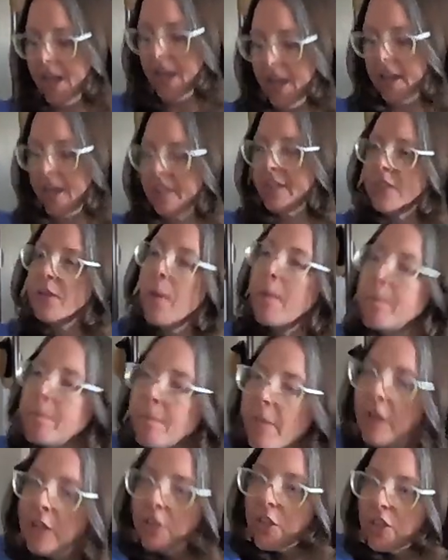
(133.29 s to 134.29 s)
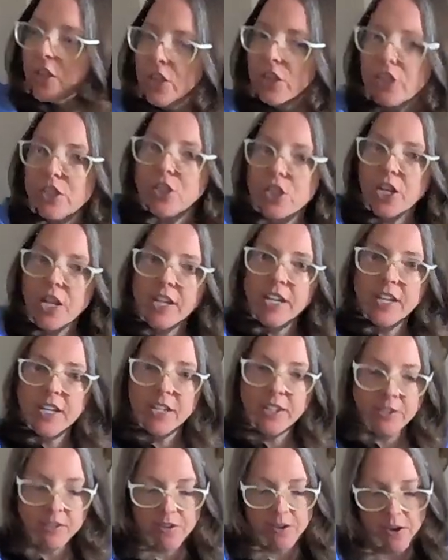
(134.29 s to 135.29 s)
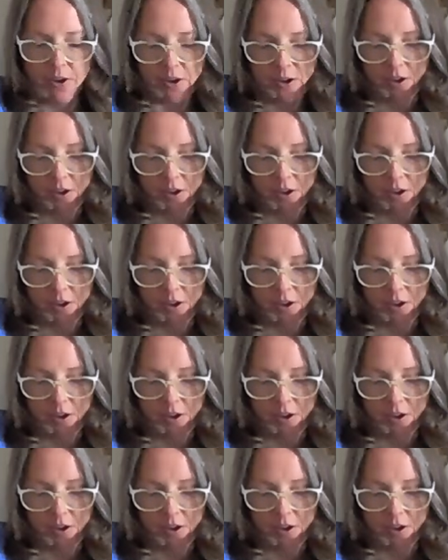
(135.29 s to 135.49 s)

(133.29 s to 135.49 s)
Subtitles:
hand under your chin.